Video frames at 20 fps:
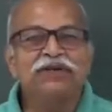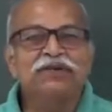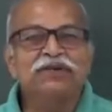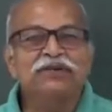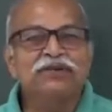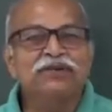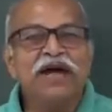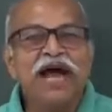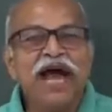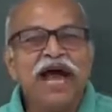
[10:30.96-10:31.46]

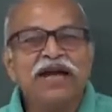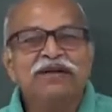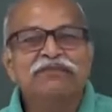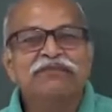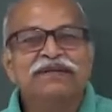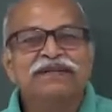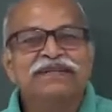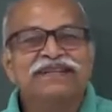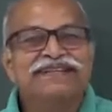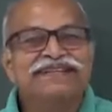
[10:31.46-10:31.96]
know, you
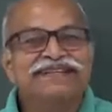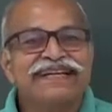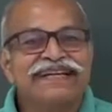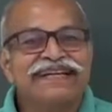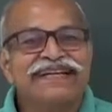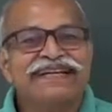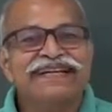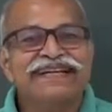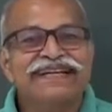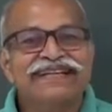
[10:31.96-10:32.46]
had been
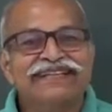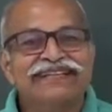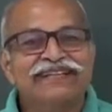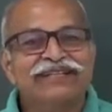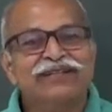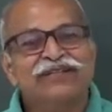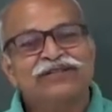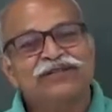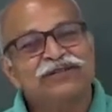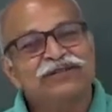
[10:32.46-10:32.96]
studying
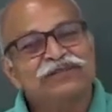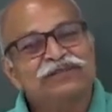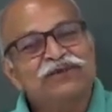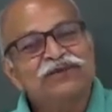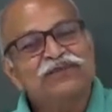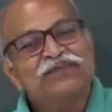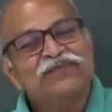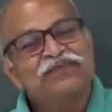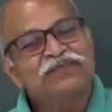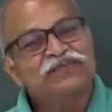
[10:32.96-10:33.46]
this
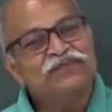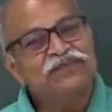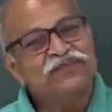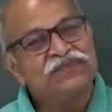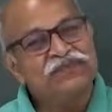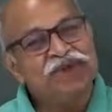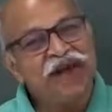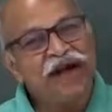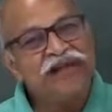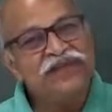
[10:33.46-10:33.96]

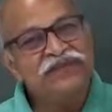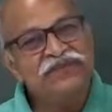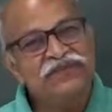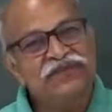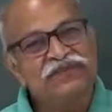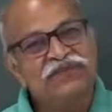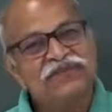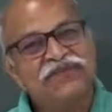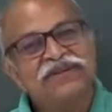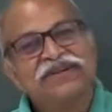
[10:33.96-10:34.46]
from high
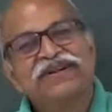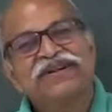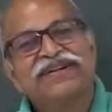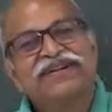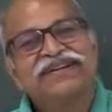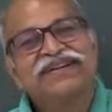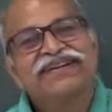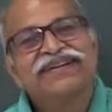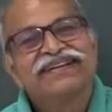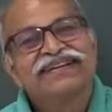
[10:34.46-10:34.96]

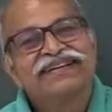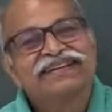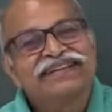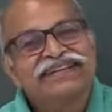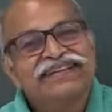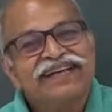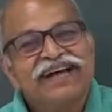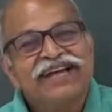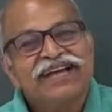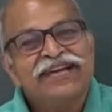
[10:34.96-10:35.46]
school
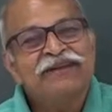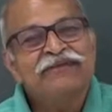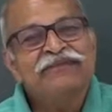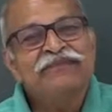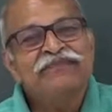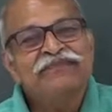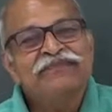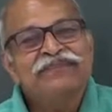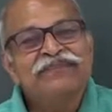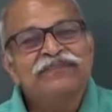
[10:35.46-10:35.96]

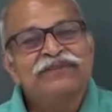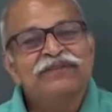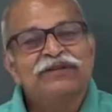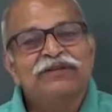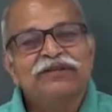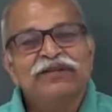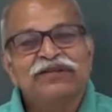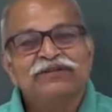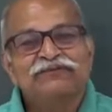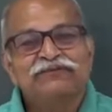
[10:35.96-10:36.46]
time.
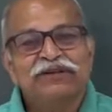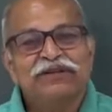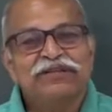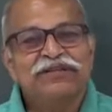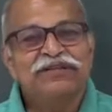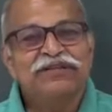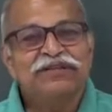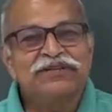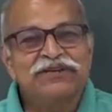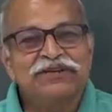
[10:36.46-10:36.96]
Newton's
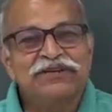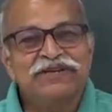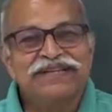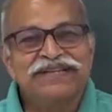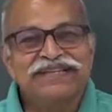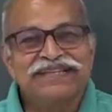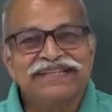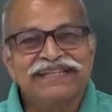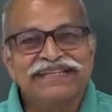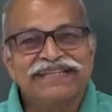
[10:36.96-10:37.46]
first law
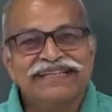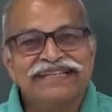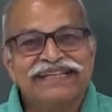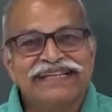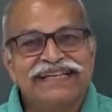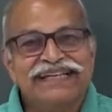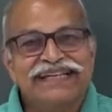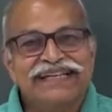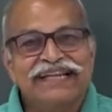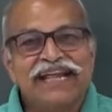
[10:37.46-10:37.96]
is,
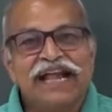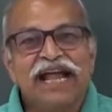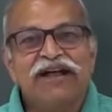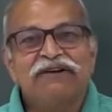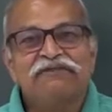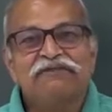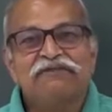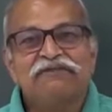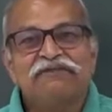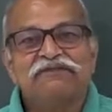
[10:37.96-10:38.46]

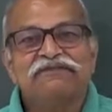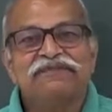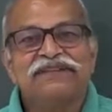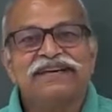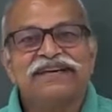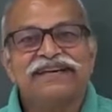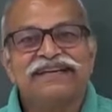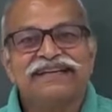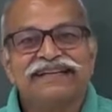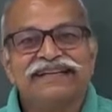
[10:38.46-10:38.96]
if
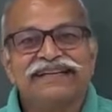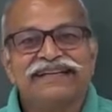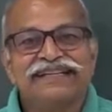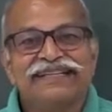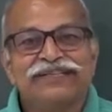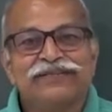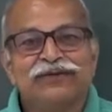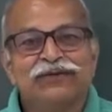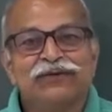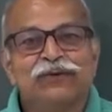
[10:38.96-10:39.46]
there
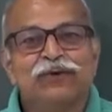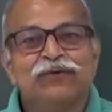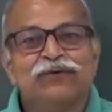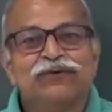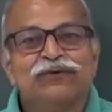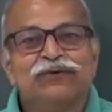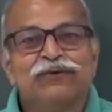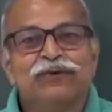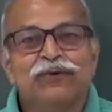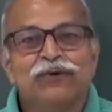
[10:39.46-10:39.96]
is no
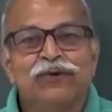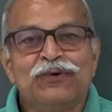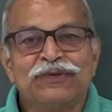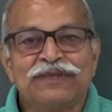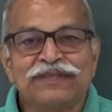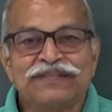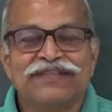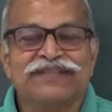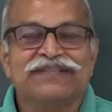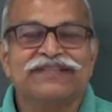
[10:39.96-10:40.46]

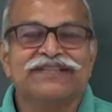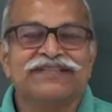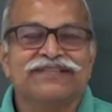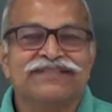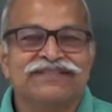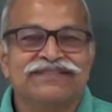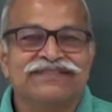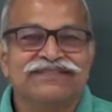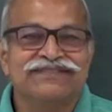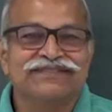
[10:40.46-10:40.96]

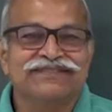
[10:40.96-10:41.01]
force